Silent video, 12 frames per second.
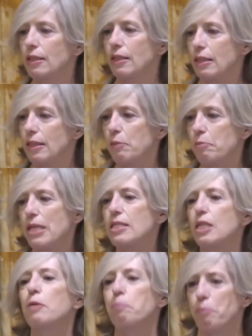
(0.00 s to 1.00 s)
the
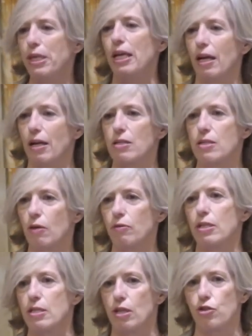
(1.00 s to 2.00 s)
basic pillars of
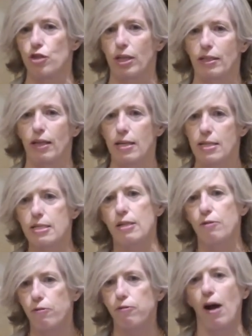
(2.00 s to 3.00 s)
this agenda. I
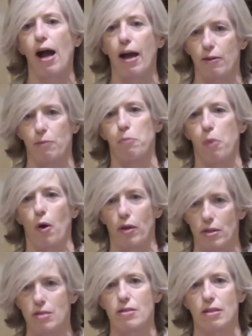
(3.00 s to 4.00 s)
see 5
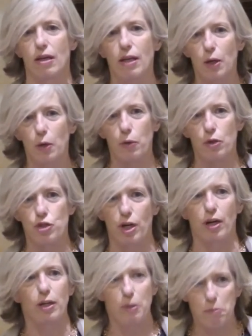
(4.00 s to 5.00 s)
points, which
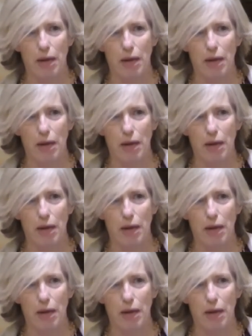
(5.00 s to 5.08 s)
are, in my